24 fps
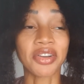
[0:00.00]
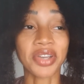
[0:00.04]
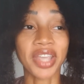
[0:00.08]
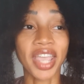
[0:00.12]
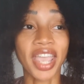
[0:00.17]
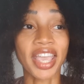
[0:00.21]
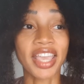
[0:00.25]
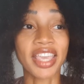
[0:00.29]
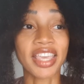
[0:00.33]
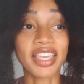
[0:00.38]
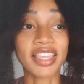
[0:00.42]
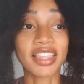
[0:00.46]

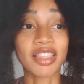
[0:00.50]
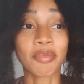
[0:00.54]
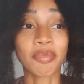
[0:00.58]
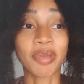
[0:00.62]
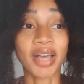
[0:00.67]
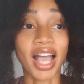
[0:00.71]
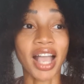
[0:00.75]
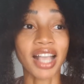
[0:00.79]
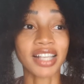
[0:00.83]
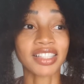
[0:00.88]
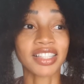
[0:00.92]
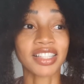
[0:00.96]
okay, the
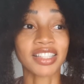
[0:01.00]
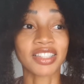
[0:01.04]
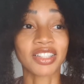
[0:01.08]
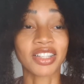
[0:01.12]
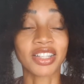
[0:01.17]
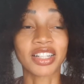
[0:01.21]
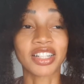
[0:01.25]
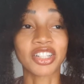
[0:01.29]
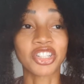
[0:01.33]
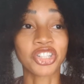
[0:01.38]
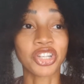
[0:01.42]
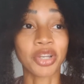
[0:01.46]
box is
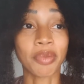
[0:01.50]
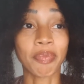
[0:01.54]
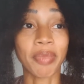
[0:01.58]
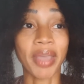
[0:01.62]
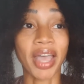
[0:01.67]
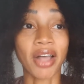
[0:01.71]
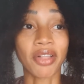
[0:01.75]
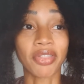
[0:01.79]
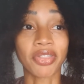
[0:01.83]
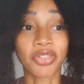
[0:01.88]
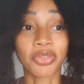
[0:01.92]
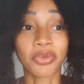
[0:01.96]
going to ship
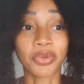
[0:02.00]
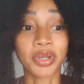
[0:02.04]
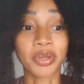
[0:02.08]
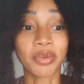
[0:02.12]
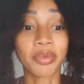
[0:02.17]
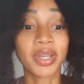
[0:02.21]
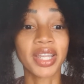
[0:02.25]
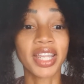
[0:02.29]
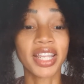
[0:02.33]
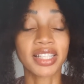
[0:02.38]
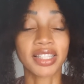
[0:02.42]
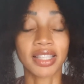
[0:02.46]
out in 3
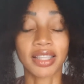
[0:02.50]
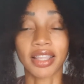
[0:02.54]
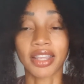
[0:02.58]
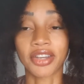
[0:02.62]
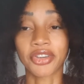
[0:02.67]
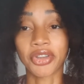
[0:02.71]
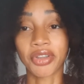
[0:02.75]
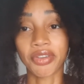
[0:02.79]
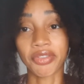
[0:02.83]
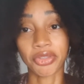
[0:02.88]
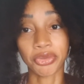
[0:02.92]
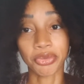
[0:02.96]
weeks, and then
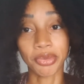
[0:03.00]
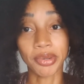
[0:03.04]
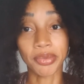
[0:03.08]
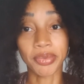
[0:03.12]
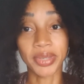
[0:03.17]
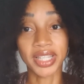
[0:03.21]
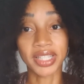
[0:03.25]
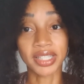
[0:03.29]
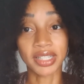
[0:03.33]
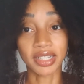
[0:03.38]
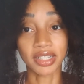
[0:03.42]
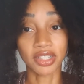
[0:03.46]
you have 3
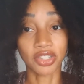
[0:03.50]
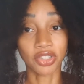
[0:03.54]
weeks to